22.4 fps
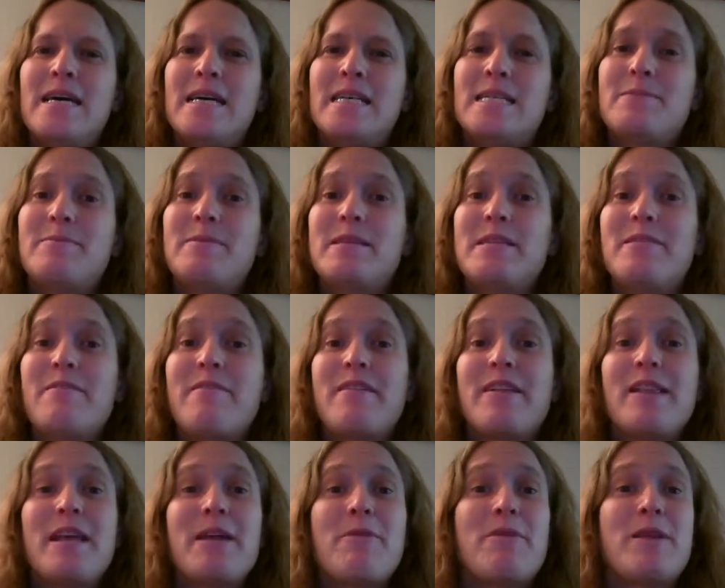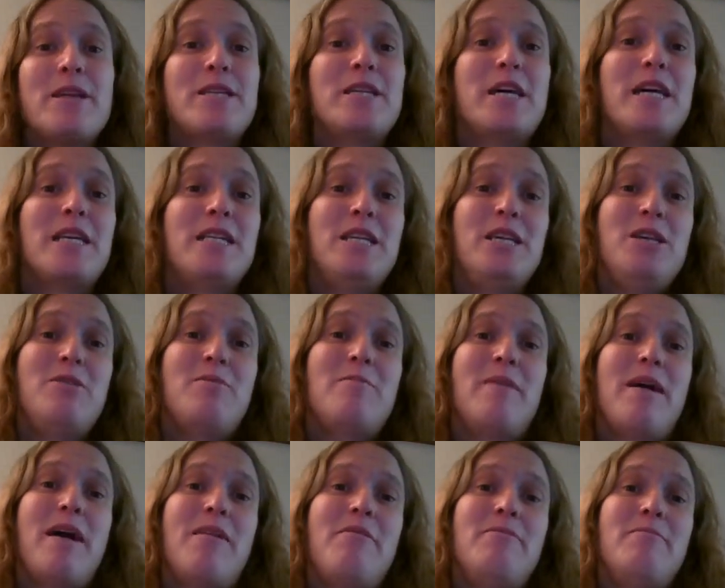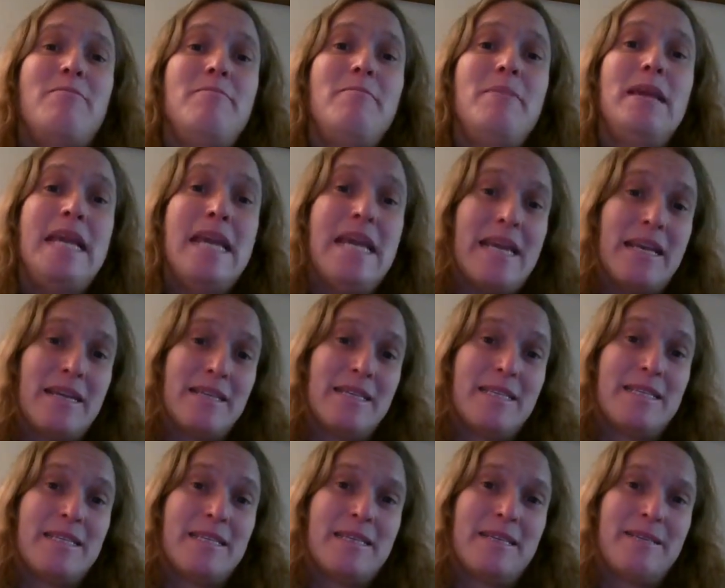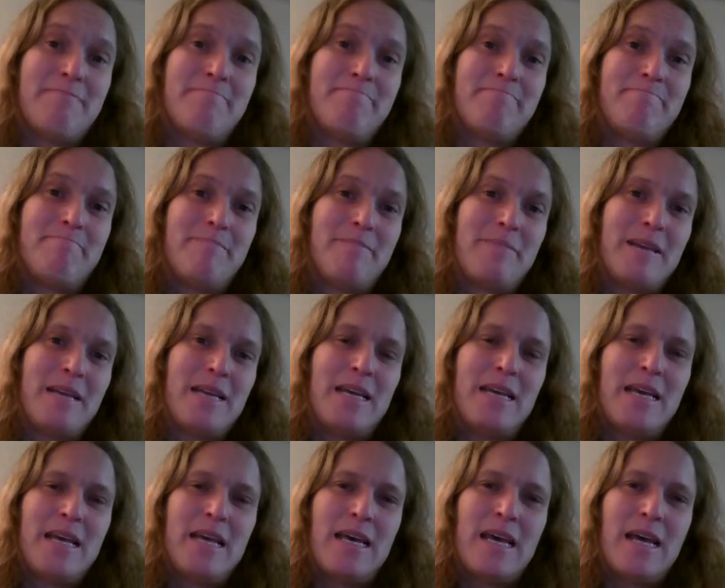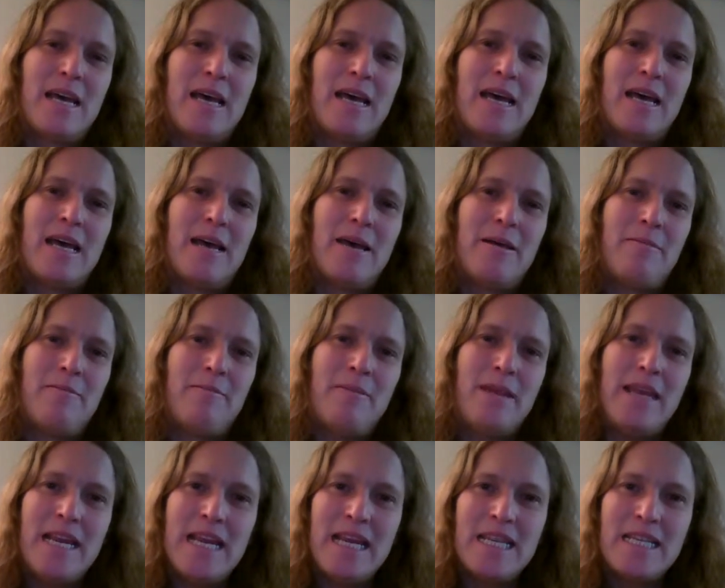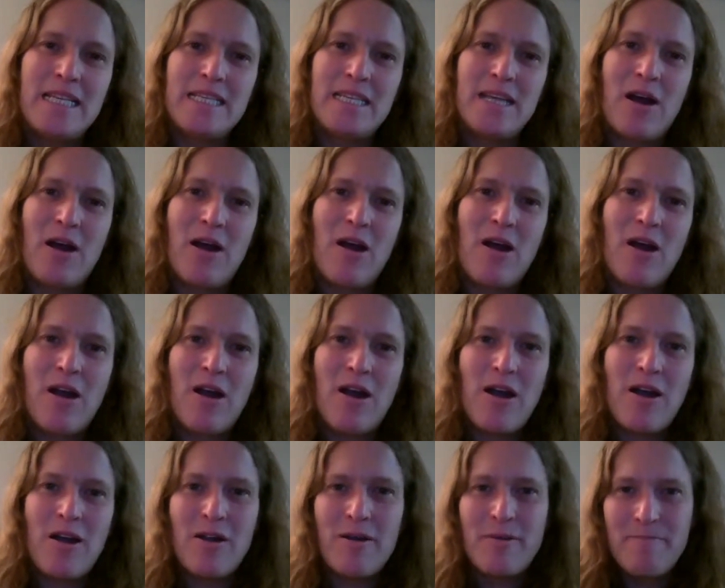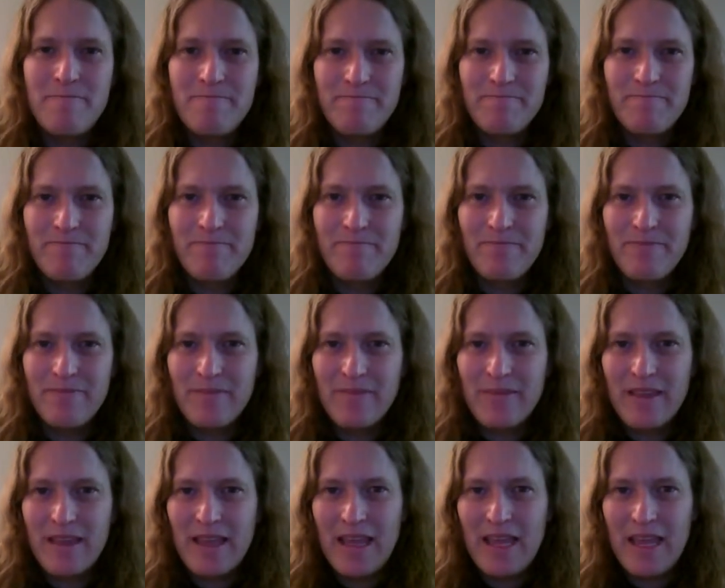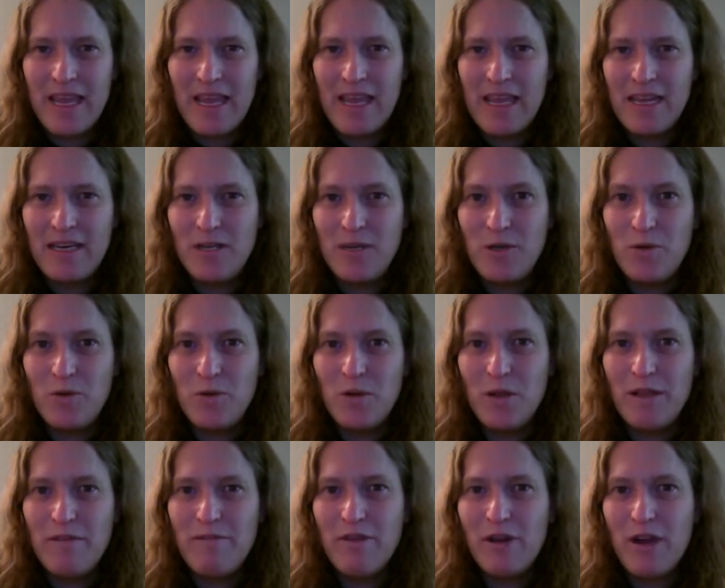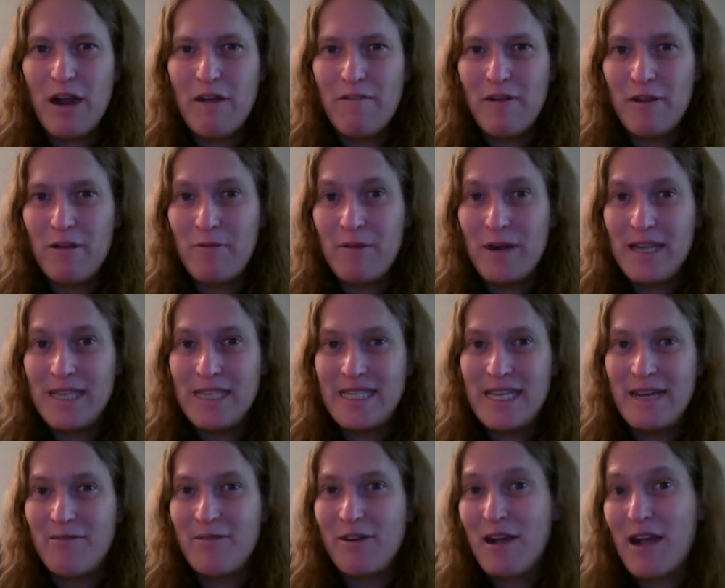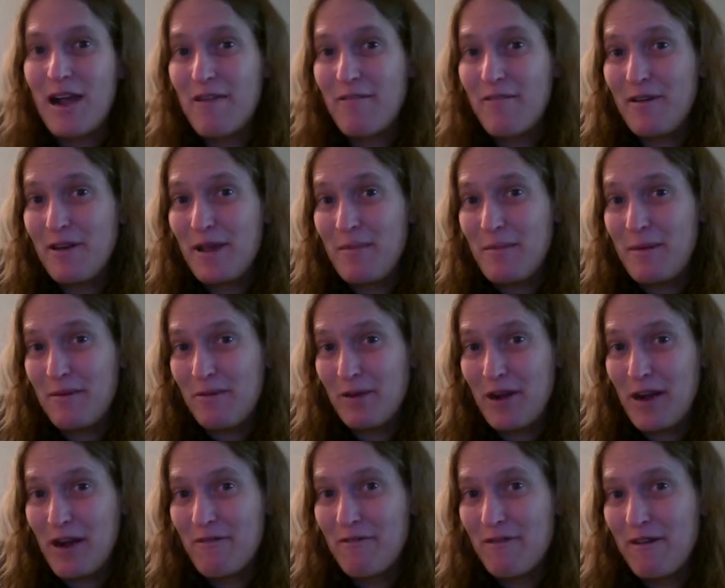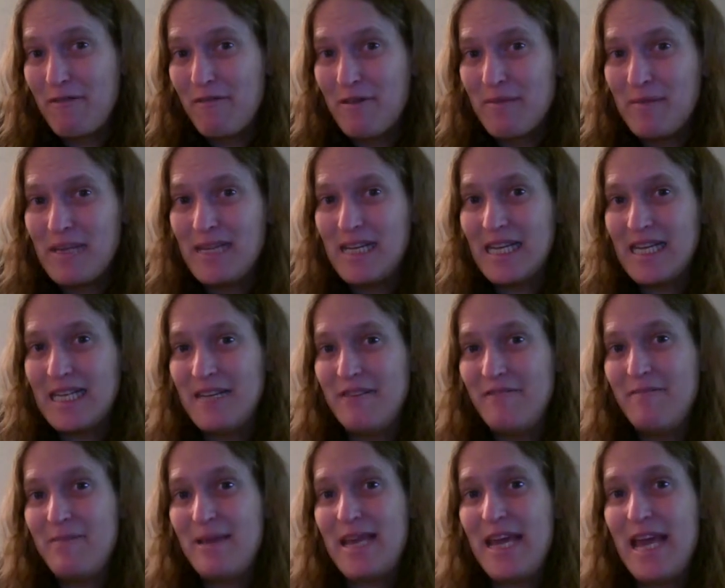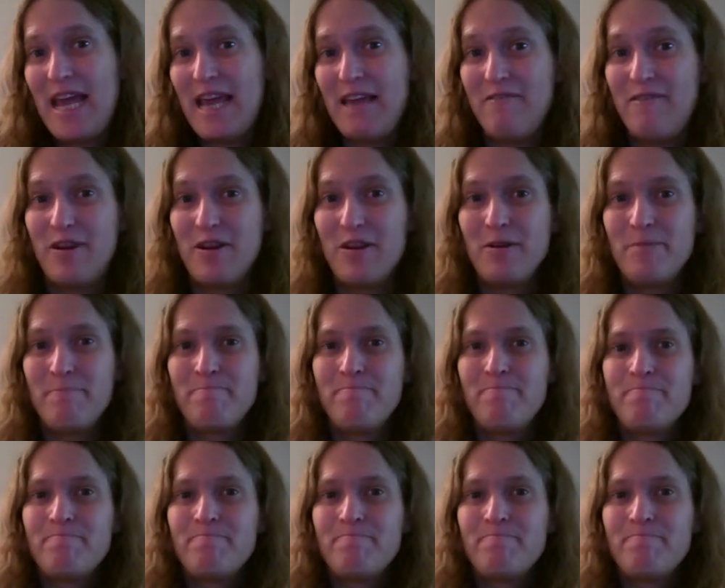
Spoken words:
Specifically, I want to talk to you about meetings. Meetings are a tool of recovery, and when I say recovery, I mean recovery from addictive behavior.